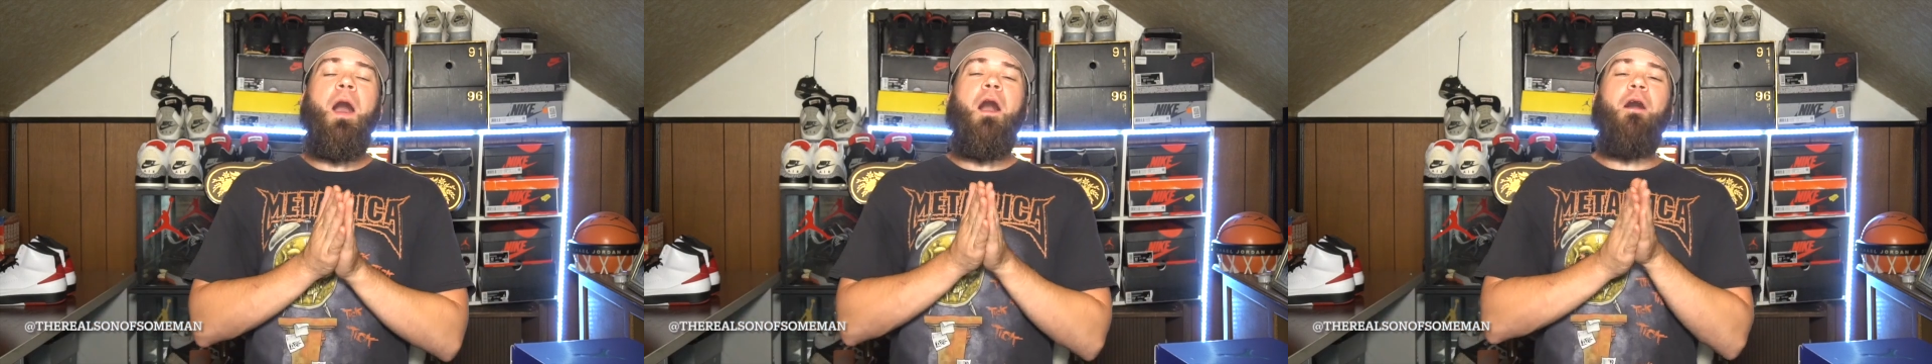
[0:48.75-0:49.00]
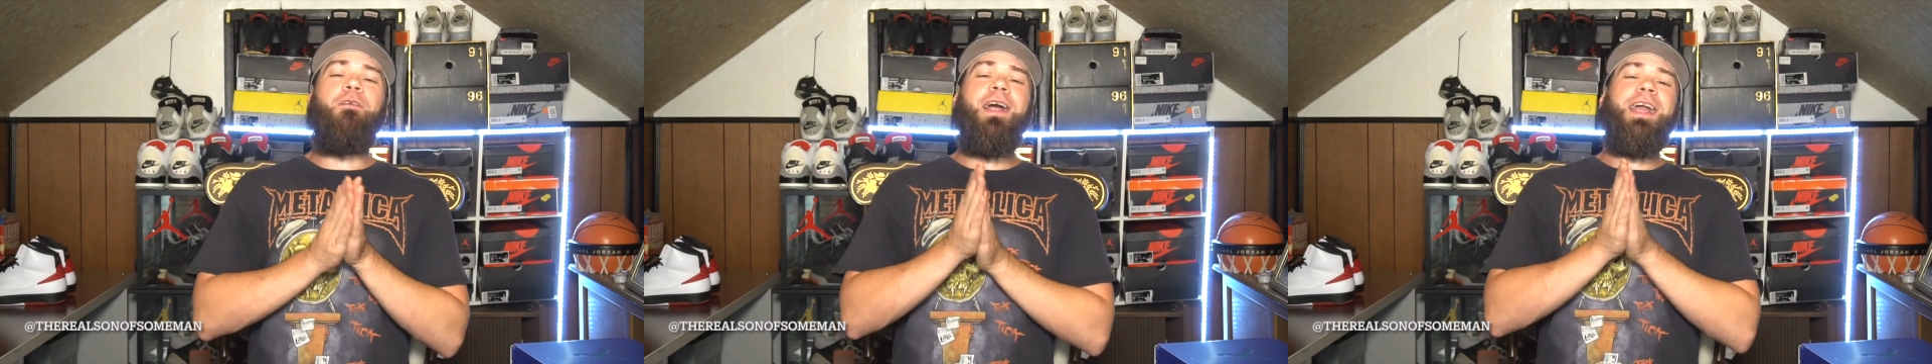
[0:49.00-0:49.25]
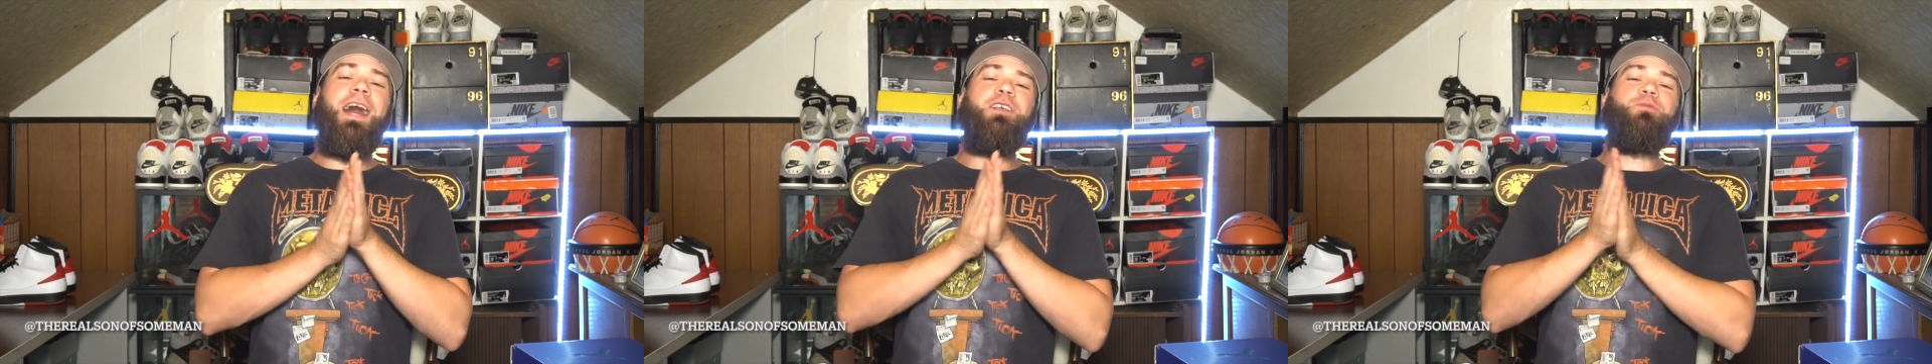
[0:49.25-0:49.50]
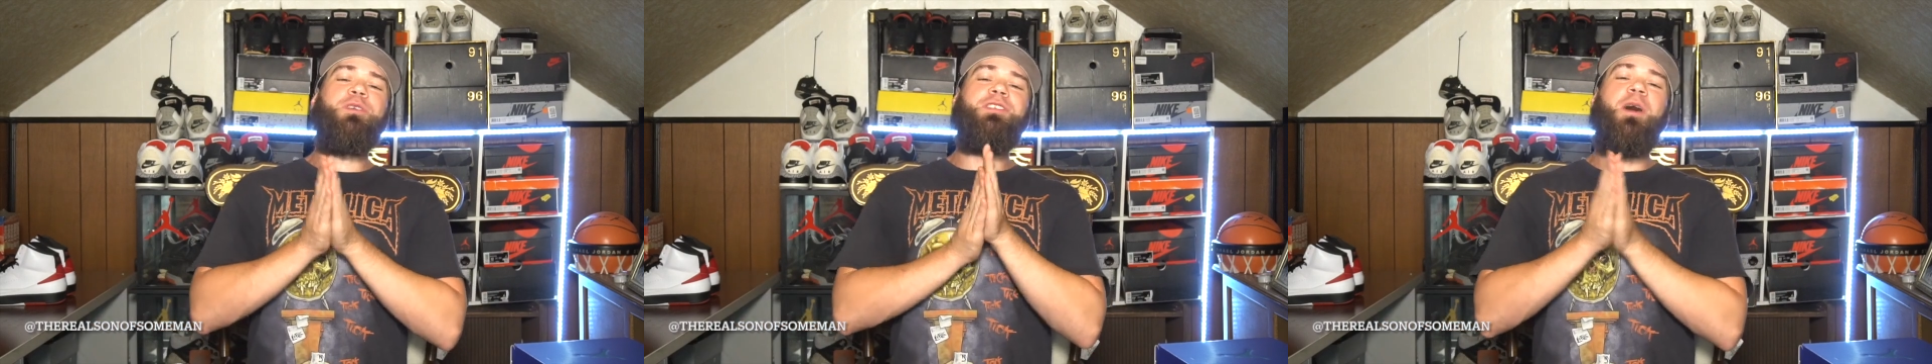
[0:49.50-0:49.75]
Alright
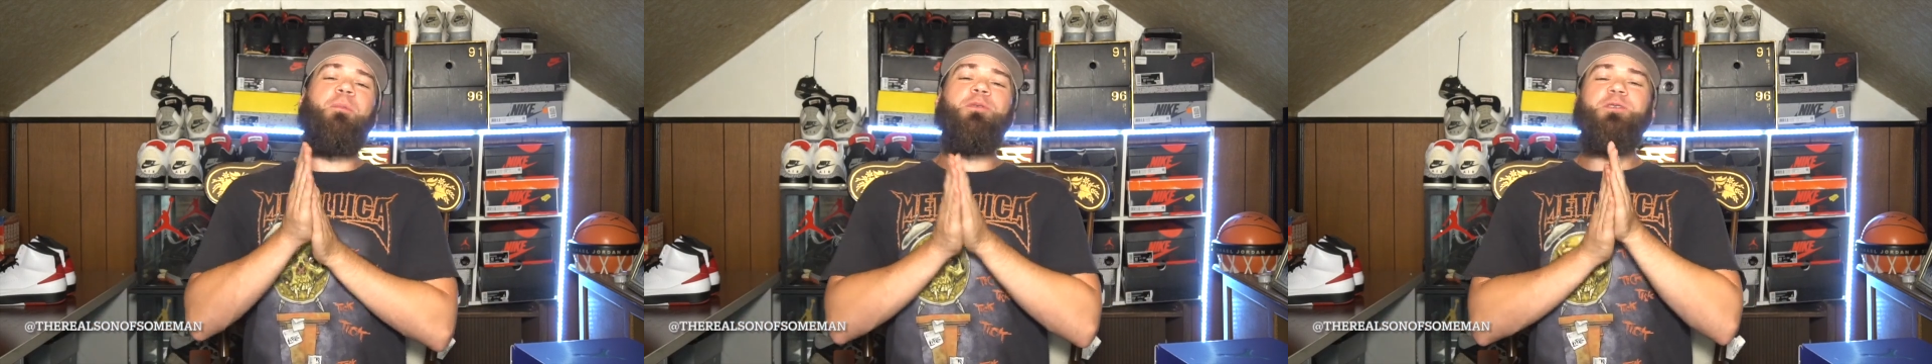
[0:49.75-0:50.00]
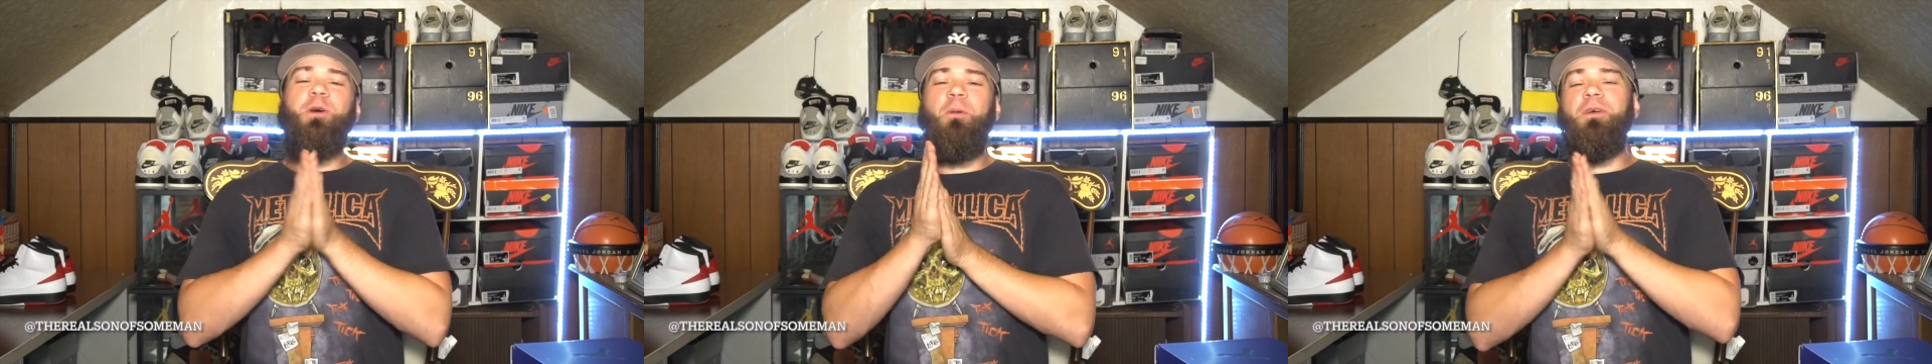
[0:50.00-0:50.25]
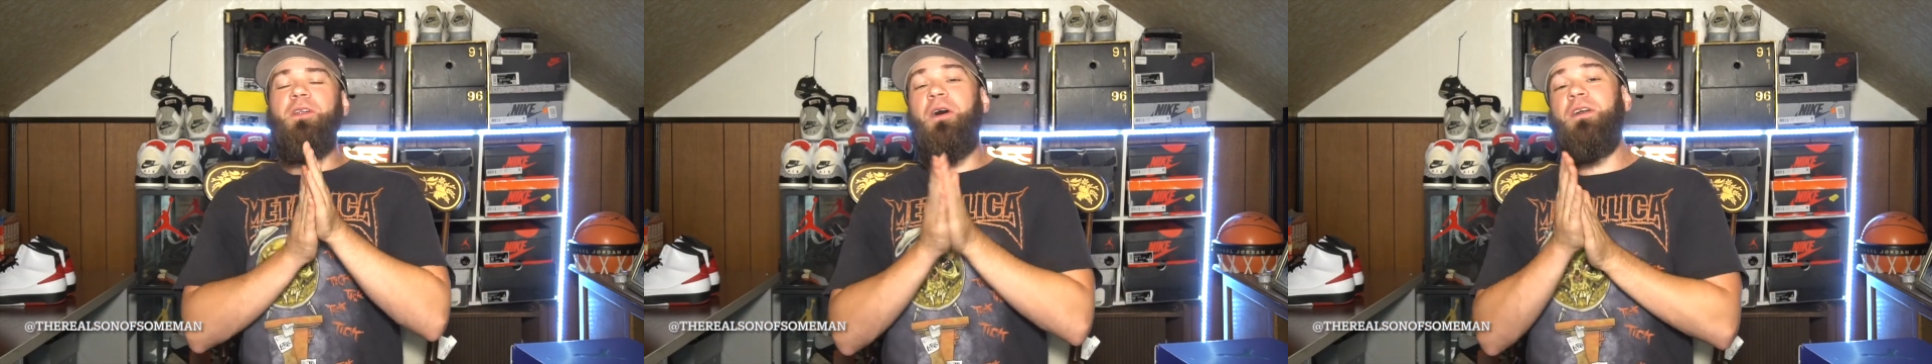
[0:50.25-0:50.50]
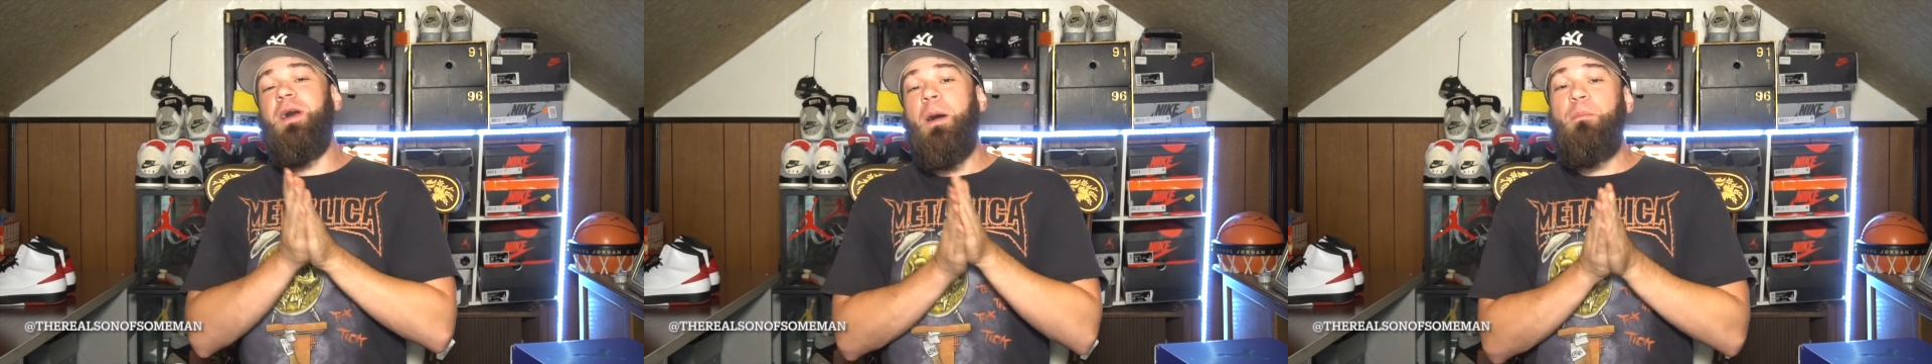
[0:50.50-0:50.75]
guys, what's up? What's going
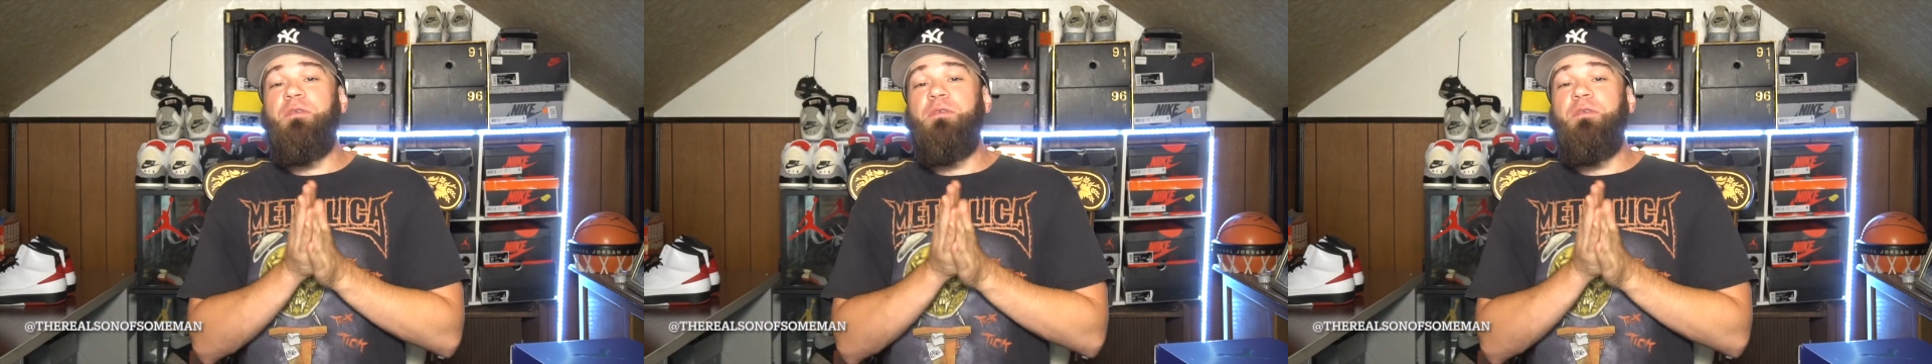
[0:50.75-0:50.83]
on?